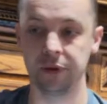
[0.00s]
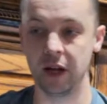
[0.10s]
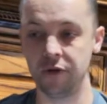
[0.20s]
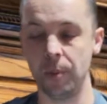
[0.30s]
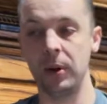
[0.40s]

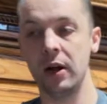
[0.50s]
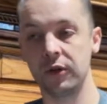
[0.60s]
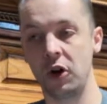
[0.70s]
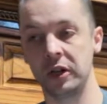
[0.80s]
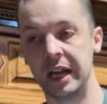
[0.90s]
If your players
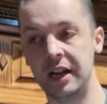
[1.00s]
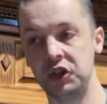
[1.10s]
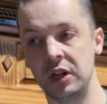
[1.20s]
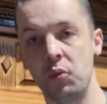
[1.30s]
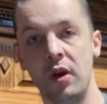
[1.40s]
are
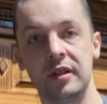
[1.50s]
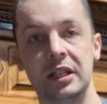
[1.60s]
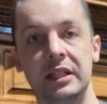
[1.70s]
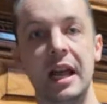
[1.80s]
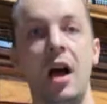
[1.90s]
engaging with
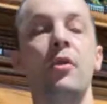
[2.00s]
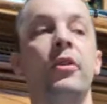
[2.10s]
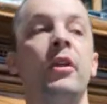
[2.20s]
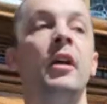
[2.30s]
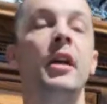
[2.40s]
stealth
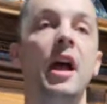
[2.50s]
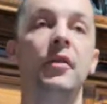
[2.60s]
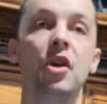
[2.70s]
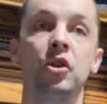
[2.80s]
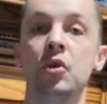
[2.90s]
and
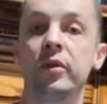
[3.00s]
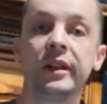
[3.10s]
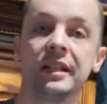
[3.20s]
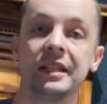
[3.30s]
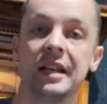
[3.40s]
they're
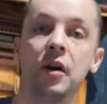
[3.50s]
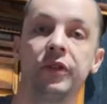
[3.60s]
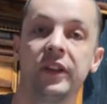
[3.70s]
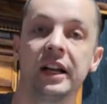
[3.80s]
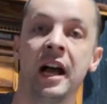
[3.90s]
using stealth
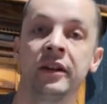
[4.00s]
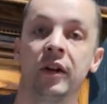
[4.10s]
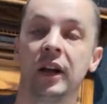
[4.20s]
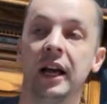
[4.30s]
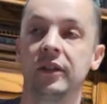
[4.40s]
to kind of
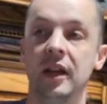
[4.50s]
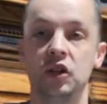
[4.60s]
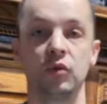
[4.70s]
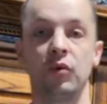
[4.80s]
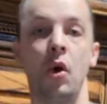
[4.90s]
like, they
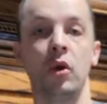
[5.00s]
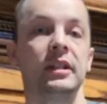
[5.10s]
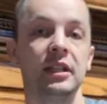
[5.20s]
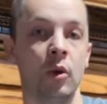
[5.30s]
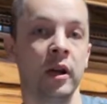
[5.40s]
just roll a
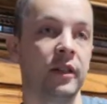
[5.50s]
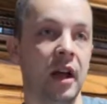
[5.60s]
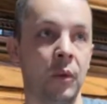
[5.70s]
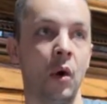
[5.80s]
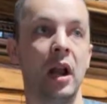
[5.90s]
d20, they
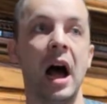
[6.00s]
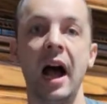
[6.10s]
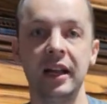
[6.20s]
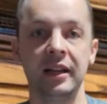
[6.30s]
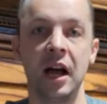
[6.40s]
roll high,
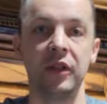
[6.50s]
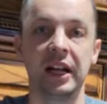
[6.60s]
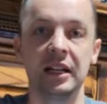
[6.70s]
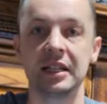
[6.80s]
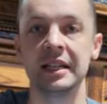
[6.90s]
and now they get
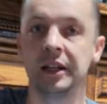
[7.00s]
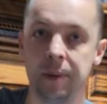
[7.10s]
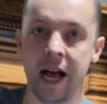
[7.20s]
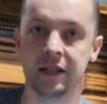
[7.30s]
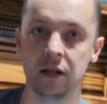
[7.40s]
to sneak
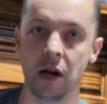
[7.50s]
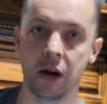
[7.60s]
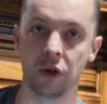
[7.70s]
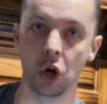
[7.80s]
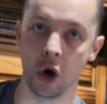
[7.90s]
past a lot of
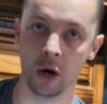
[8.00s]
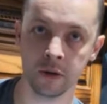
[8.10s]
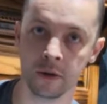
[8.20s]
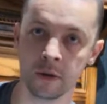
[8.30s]
the guards,